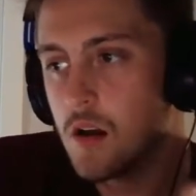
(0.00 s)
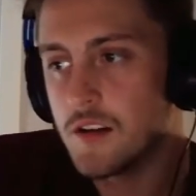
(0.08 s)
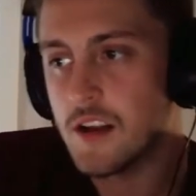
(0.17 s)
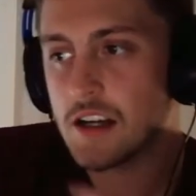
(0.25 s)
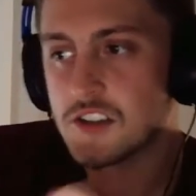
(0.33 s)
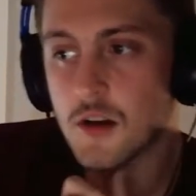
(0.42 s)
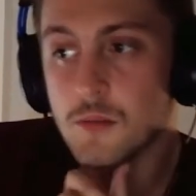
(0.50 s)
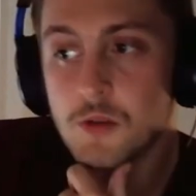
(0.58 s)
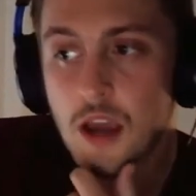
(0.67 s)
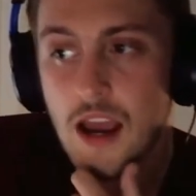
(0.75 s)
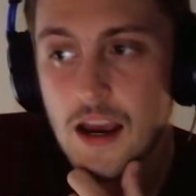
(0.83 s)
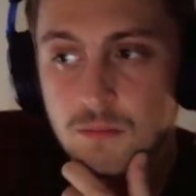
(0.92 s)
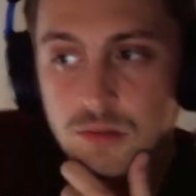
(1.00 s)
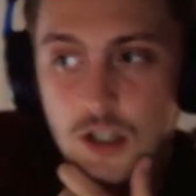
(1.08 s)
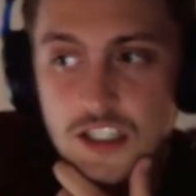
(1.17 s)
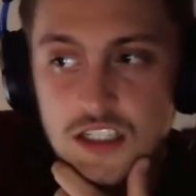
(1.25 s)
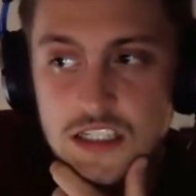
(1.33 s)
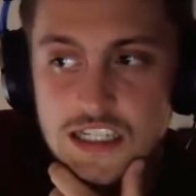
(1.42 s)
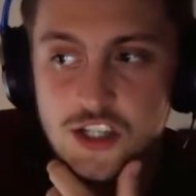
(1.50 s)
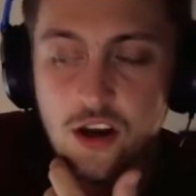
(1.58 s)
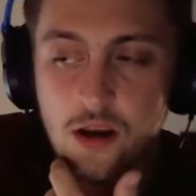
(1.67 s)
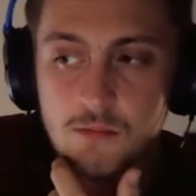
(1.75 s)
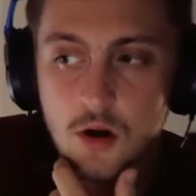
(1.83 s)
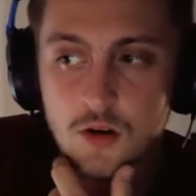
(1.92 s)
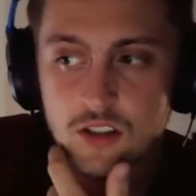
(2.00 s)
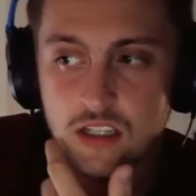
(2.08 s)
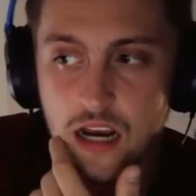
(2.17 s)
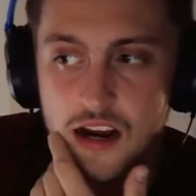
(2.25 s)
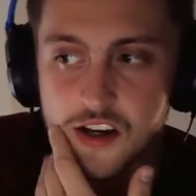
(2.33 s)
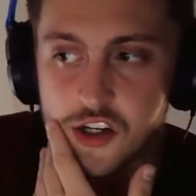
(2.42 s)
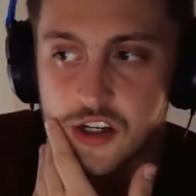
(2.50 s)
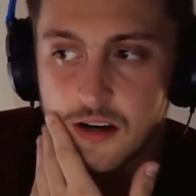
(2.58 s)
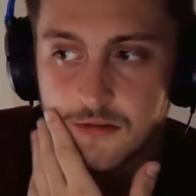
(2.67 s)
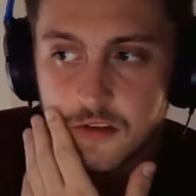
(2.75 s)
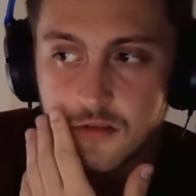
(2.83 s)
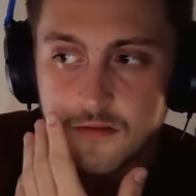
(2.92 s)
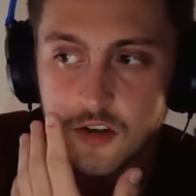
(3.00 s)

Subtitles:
Next up, you had Bryson DeChambeau and Scotty Scheffler